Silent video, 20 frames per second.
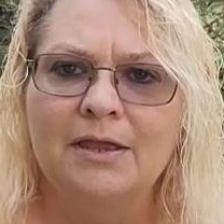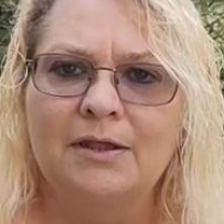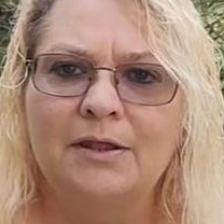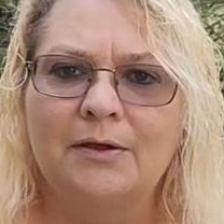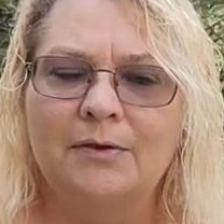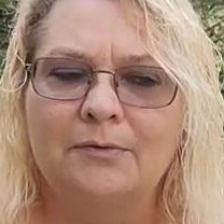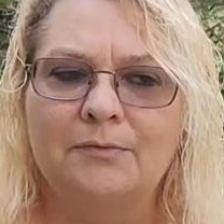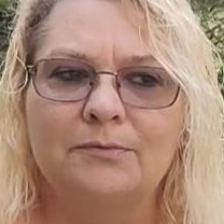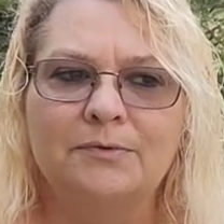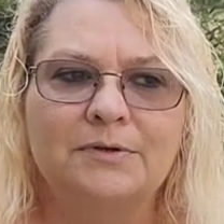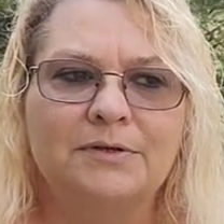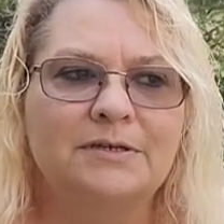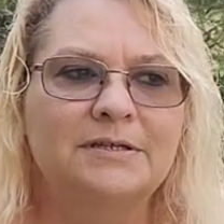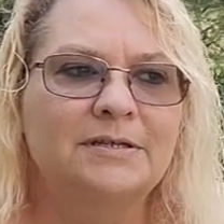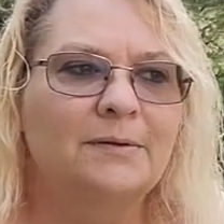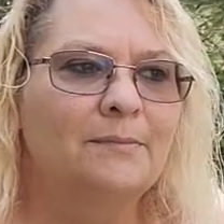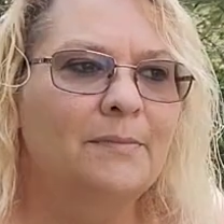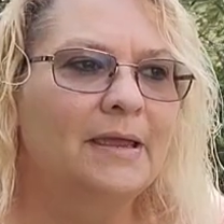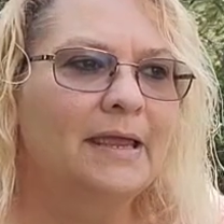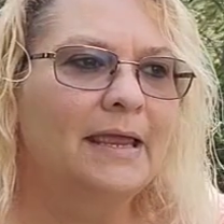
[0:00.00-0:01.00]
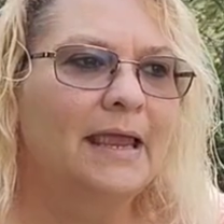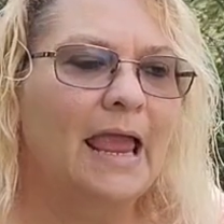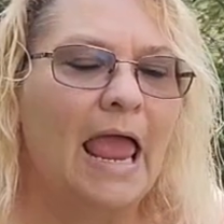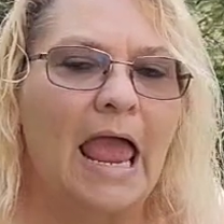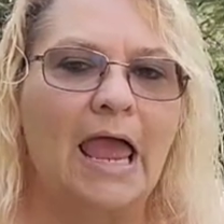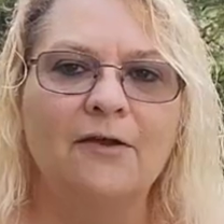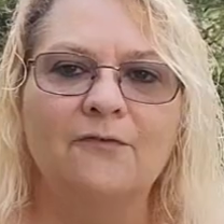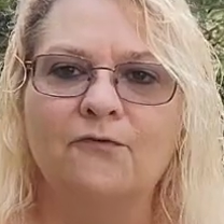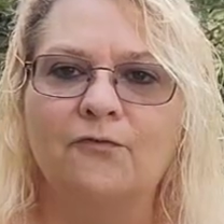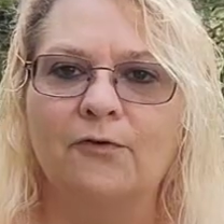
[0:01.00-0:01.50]
to me,
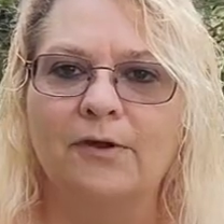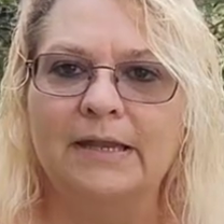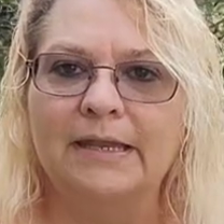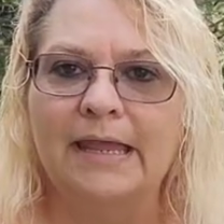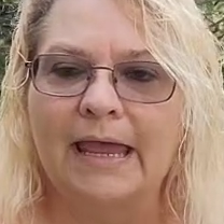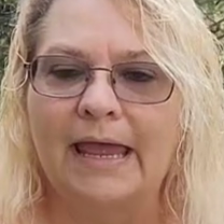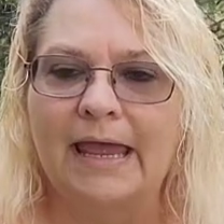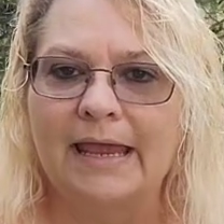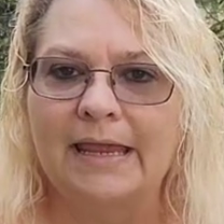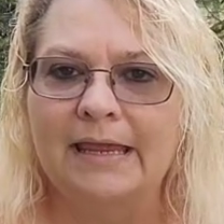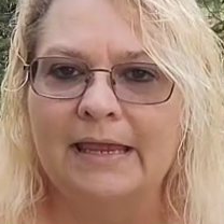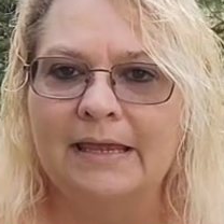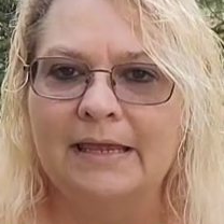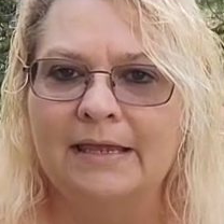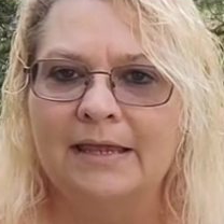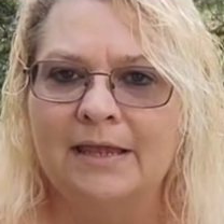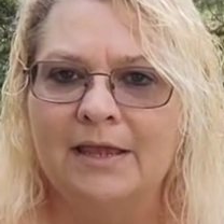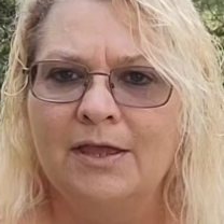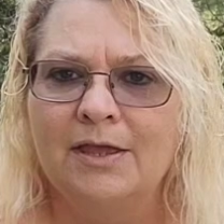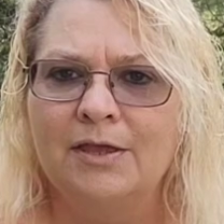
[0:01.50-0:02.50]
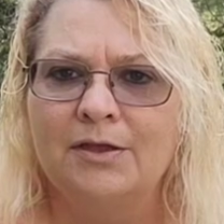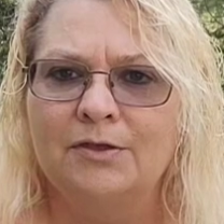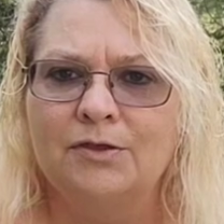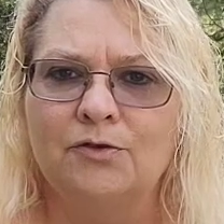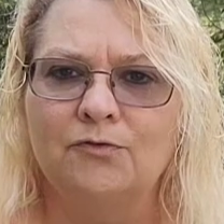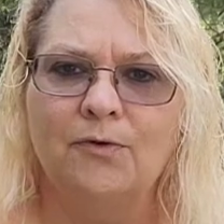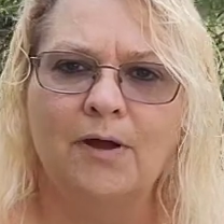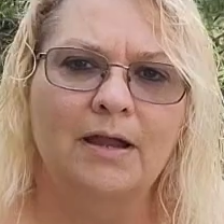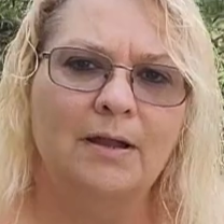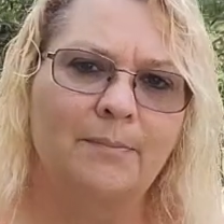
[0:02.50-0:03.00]
every day
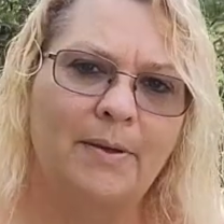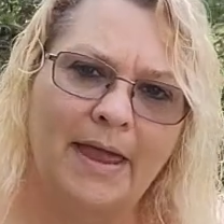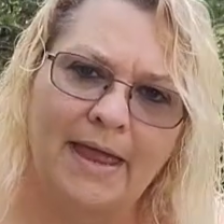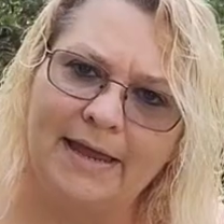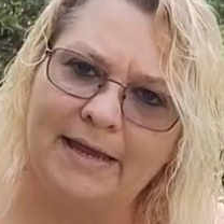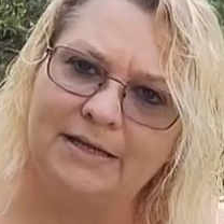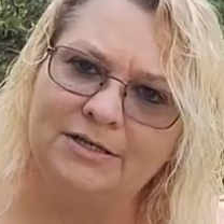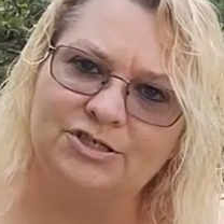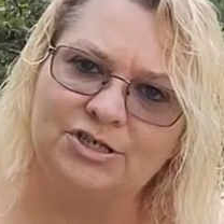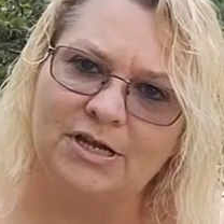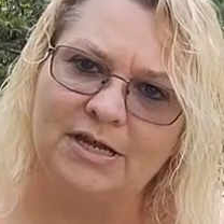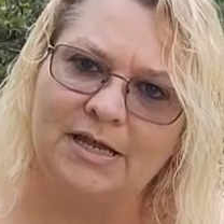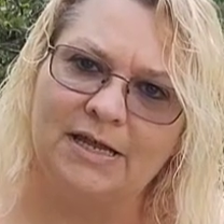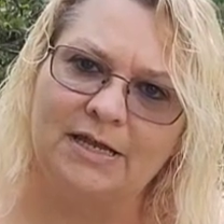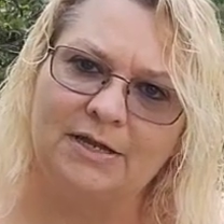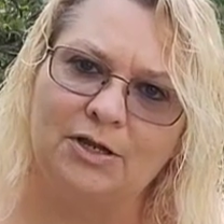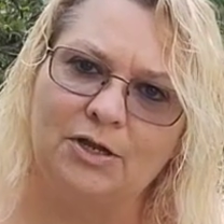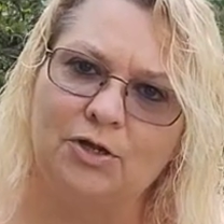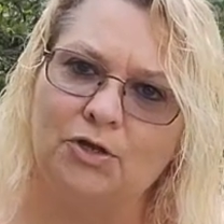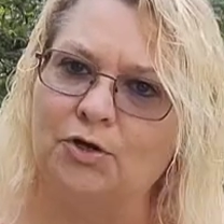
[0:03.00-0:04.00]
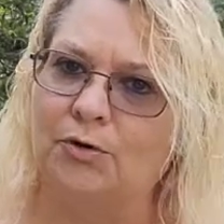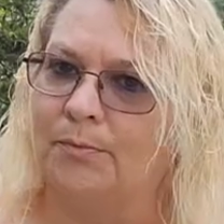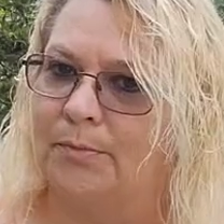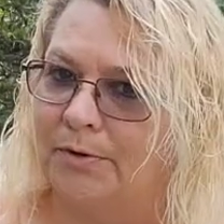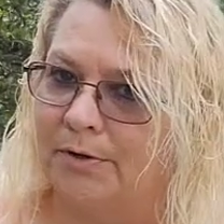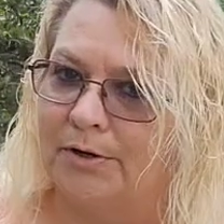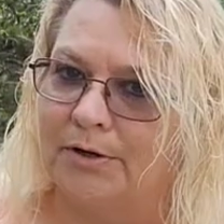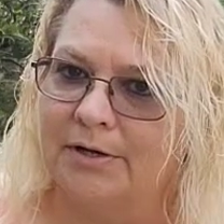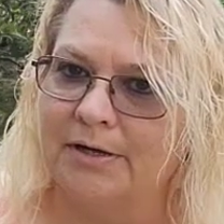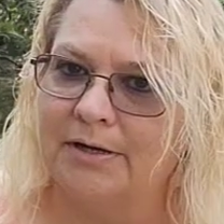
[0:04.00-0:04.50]
you write a page in your
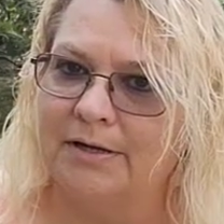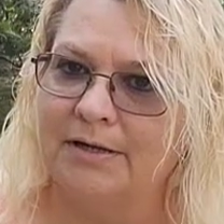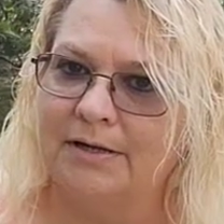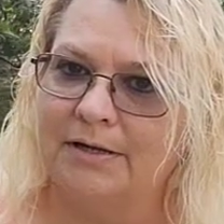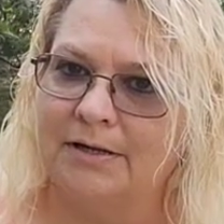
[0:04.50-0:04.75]
book.